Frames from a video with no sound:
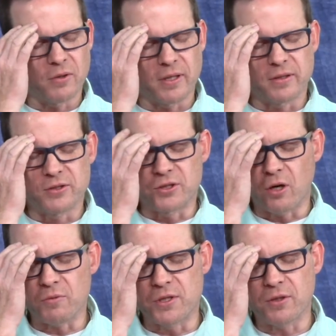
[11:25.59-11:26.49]
Don't do that.
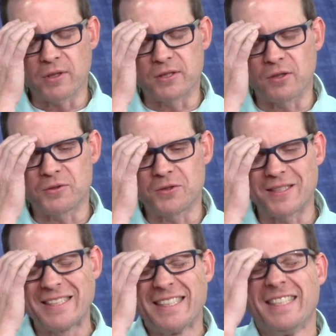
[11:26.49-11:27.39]
Don't do it. Don't do
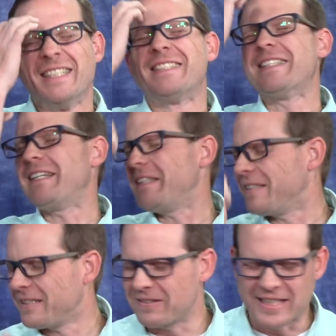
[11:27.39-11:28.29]
it."
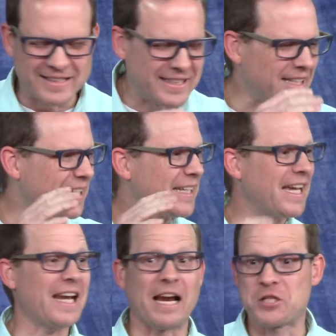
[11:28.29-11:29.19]
Oh. oh. he did it
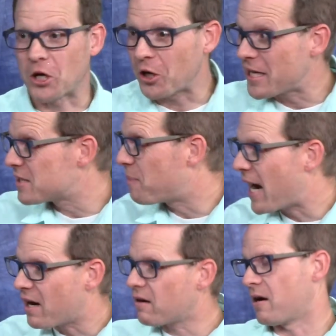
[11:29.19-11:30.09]
again and turned his
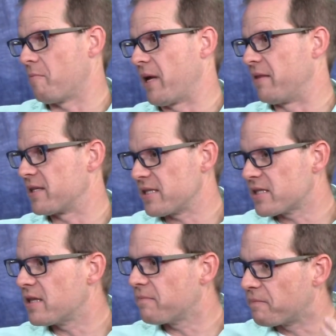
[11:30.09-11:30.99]
back on me. This is
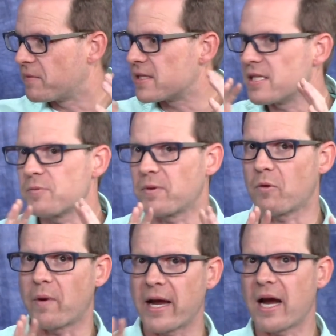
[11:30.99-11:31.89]
the yeah. this is the
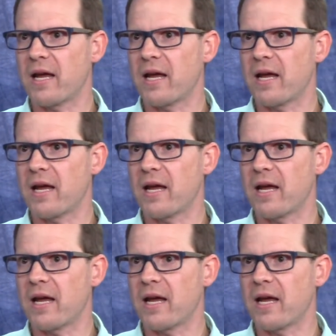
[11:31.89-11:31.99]
way I.